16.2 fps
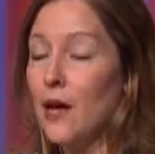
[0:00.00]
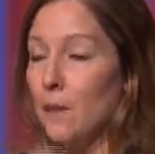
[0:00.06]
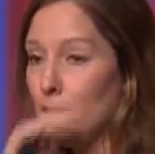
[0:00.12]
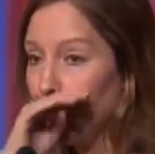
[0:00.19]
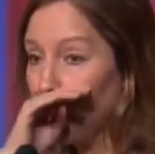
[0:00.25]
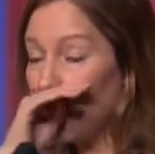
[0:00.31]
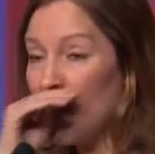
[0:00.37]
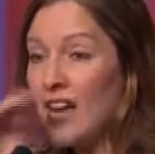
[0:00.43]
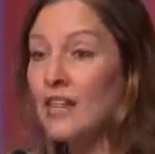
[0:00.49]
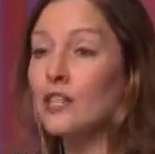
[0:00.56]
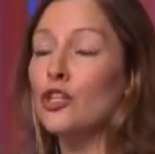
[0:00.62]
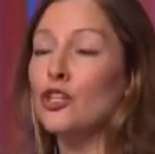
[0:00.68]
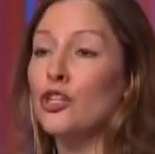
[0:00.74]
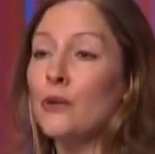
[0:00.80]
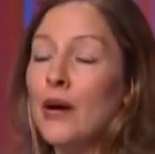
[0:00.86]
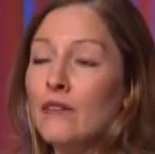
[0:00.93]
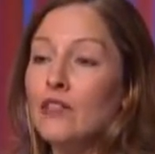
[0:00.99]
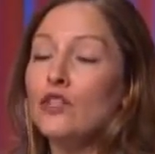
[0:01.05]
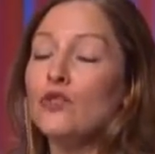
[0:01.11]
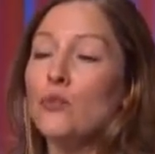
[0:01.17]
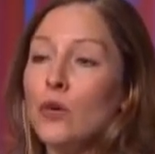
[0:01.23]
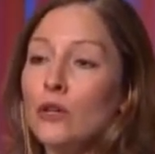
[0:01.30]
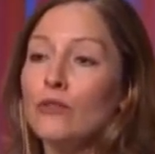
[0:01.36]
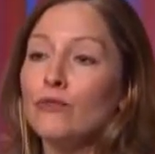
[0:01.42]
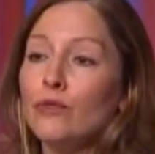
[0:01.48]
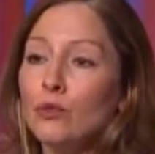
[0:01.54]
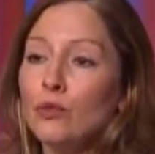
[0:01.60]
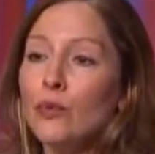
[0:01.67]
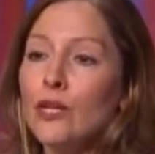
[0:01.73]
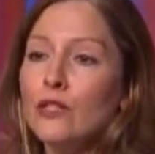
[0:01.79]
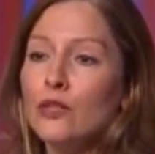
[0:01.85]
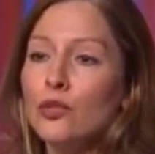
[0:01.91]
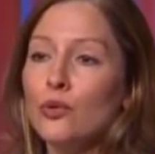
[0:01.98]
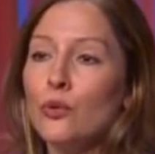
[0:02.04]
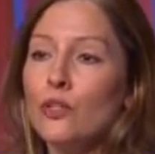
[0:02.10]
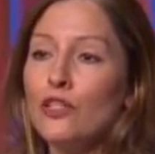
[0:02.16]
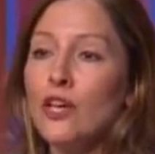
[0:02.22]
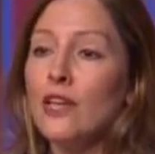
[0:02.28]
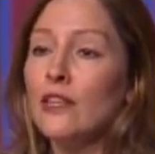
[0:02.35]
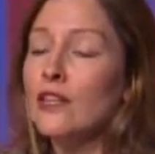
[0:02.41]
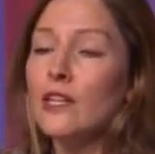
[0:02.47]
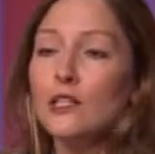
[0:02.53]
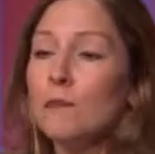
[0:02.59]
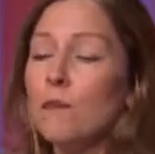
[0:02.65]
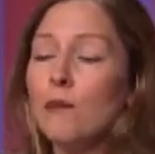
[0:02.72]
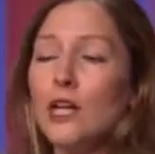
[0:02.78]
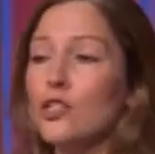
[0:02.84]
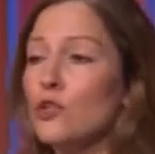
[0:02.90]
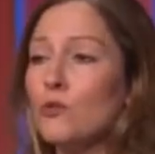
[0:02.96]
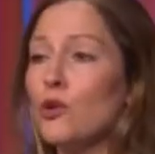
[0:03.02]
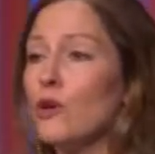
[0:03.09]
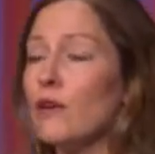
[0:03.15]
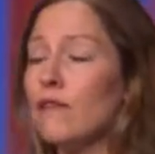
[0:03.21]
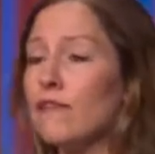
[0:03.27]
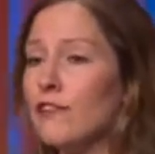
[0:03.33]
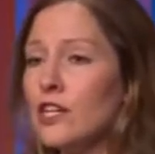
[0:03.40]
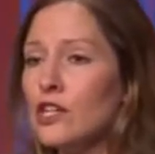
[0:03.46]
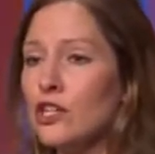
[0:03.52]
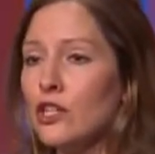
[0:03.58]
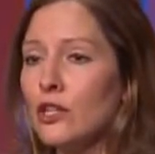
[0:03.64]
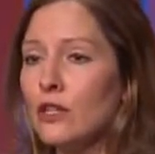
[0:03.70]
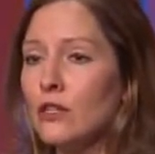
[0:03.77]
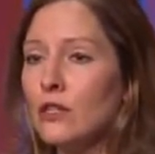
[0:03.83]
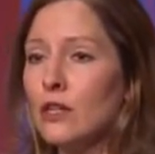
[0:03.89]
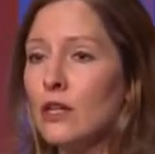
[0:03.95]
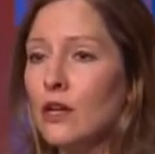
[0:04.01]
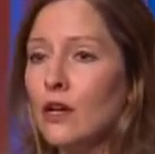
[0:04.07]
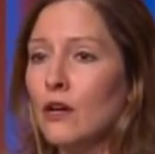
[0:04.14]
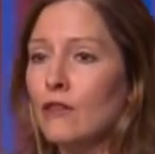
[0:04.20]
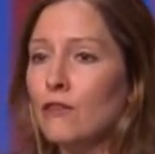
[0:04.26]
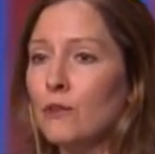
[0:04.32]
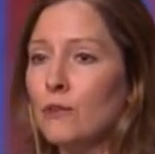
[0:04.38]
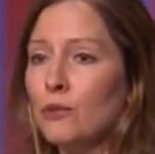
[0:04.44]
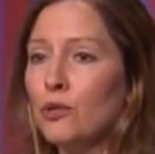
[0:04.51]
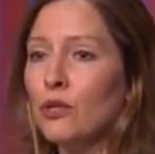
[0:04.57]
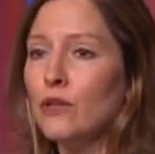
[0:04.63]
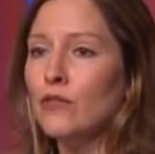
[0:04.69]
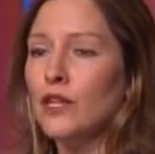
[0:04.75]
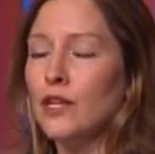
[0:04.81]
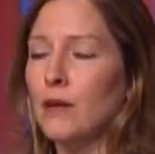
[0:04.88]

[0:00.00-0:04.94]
But then you have this wonderful resource that is much more efficient for proving,